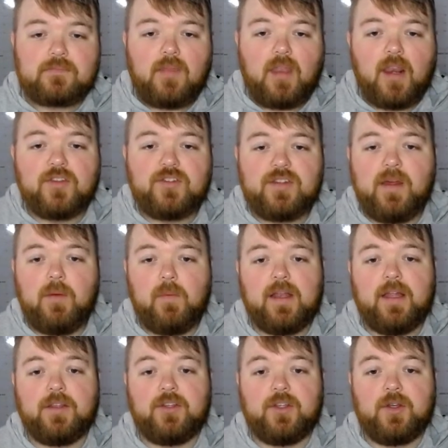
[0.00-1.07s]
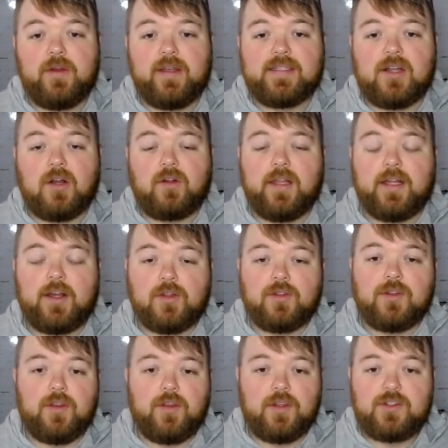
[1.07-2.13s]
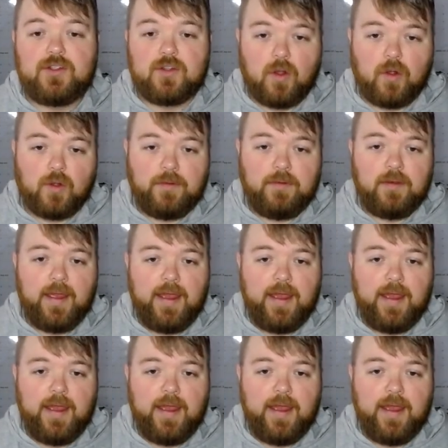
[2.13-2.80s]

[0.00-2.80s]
So then what I'll do is I'll click on the sold,